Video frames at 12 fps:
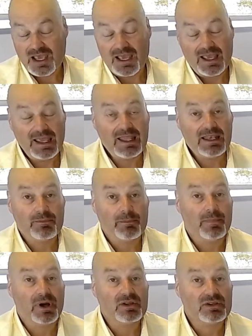And
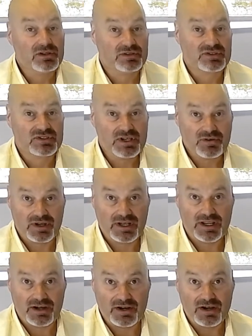a little secret
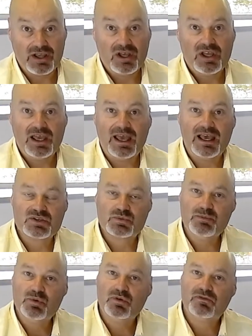here, as
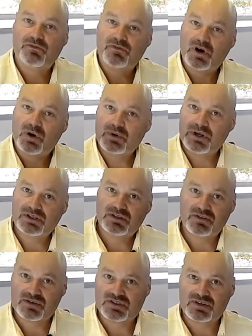we move forward
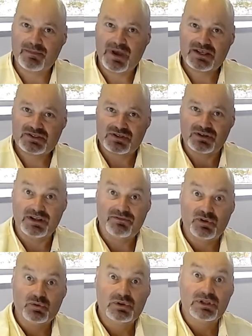into the semester,
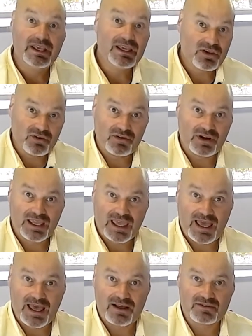if you link your
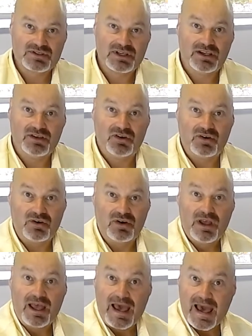accounts in your
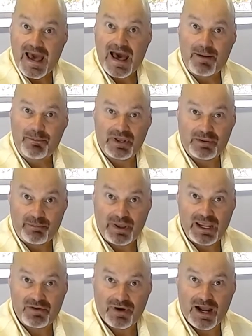app at
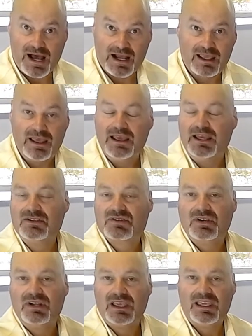Bayrock, it's
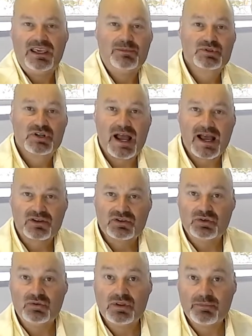going to keep track
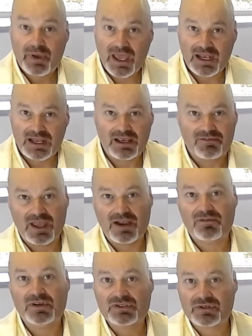to the penny of
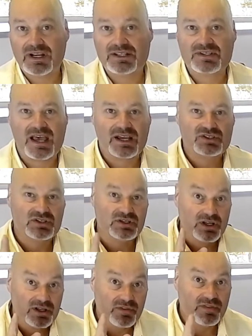every
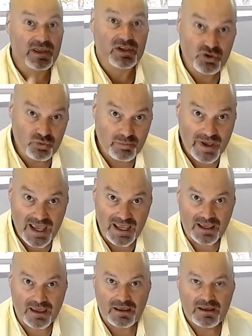transaction that you
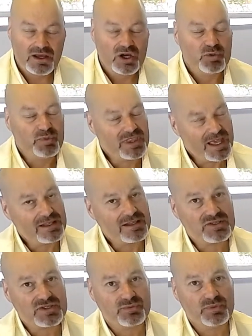make. But that
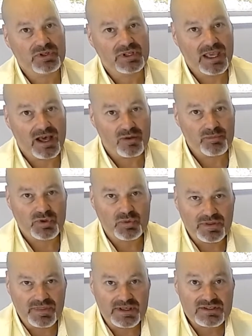doesn't really help
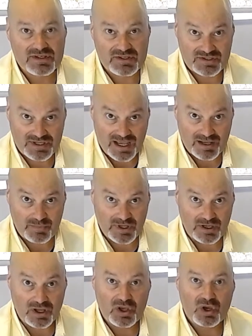you in this
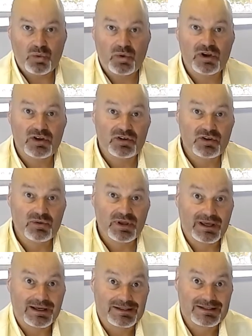assignment, where you're
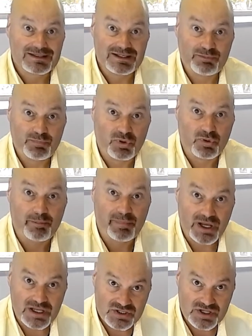doing a simple
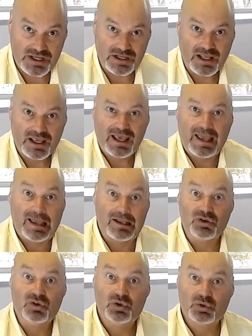budget
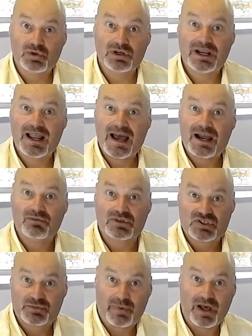and you're not
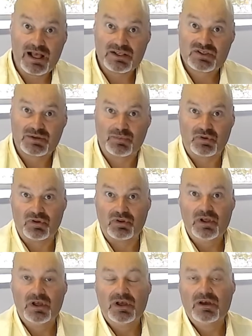responsible
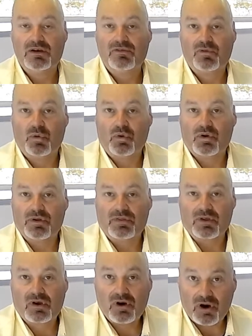for
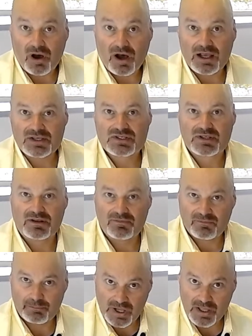the cost
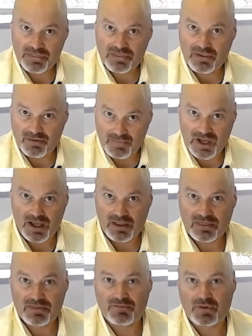month to
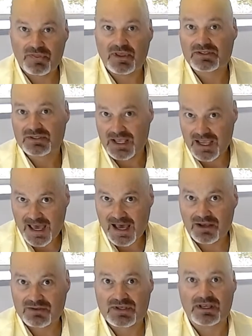month for things like
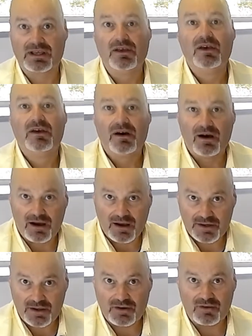housing,
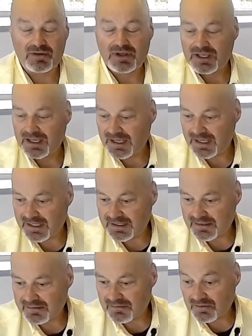auto,
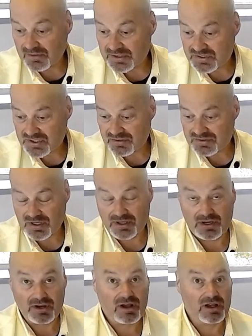and the list goes
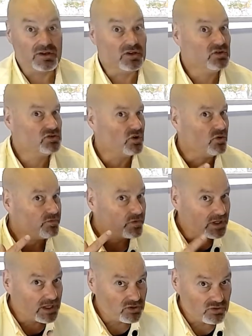on and on. Don't
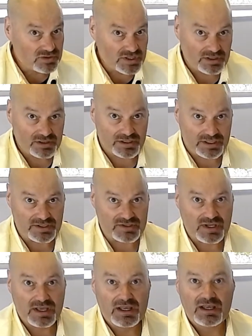forget
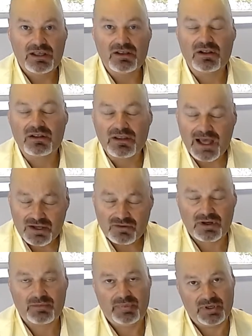utilities.
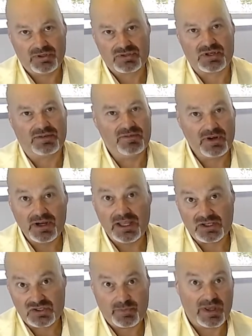electric bills are very
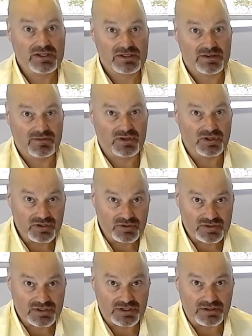expensive in
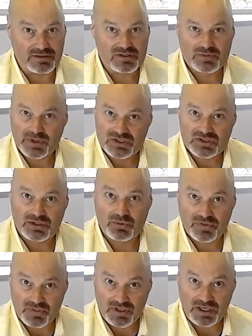Houston, especially
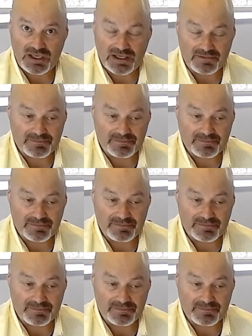with the heat.